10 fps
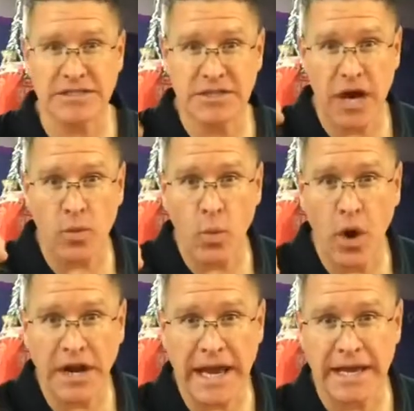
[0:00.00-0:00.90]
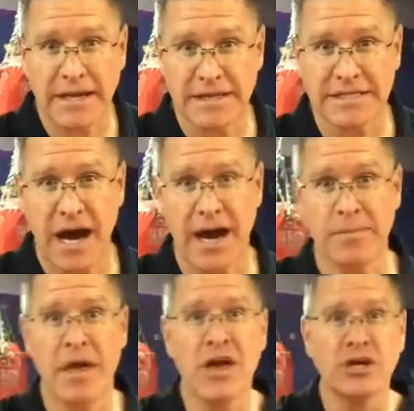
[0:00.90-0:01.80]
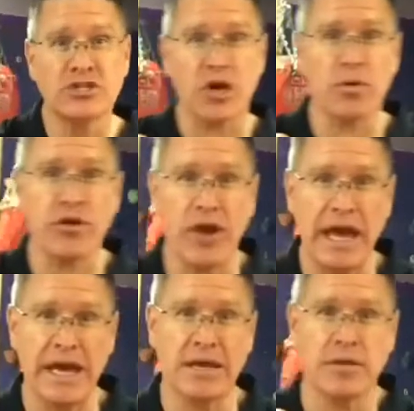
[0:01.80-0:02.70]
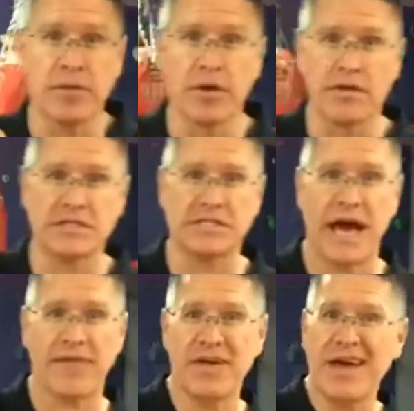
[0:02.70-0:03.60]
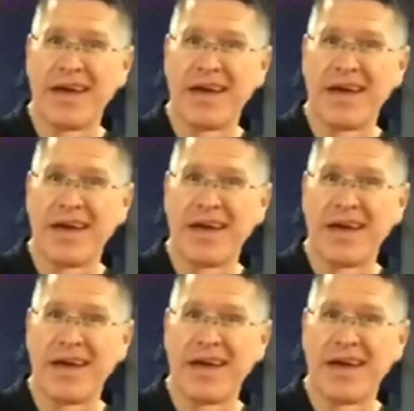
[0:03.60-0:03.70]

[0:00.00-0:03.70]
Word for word: is done one hand at a time. Start with your hand in the middle of the staff.